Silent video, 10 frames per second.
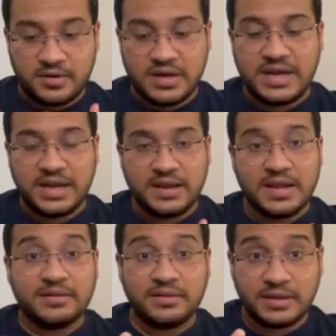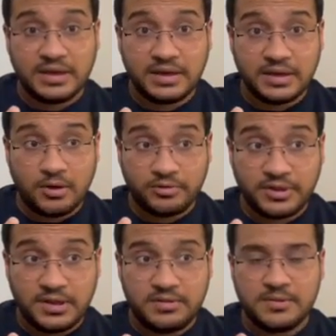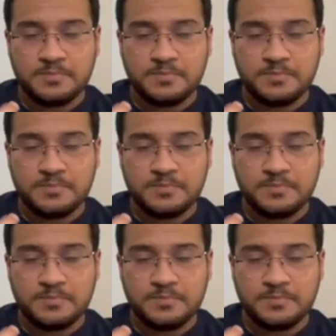written, and skill OSCEs.